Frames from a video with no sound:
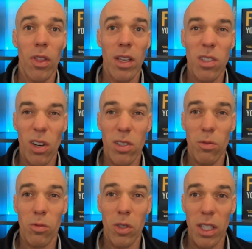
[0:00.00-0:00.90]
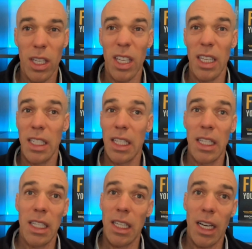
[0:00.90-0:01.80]
things start to really get
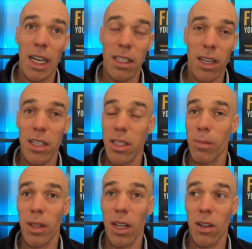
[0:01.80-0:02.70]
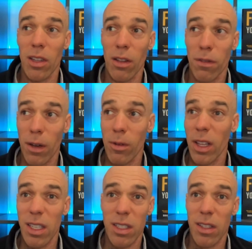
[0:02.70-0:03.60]
tossed up in the air, and then the Fed
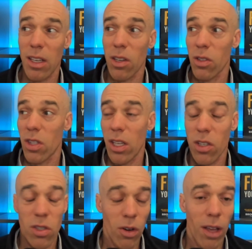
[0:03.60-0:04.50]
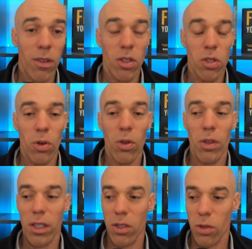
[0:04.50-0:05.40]
realizes they just don't have control
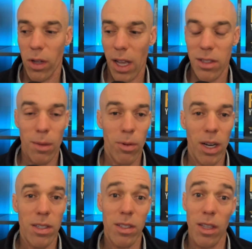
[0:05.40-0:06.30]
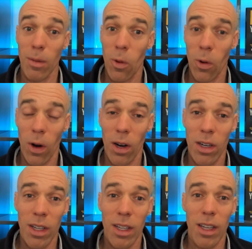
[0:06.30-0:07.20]
to control asset prices anymore,
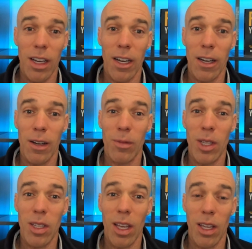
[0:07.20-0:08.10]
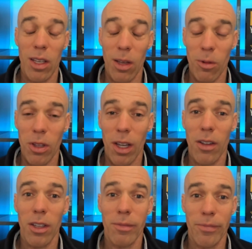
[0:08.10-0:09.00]
it could get really
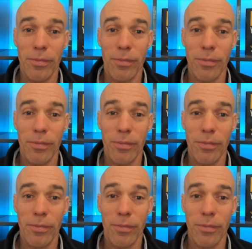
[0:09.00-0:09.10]
ugly.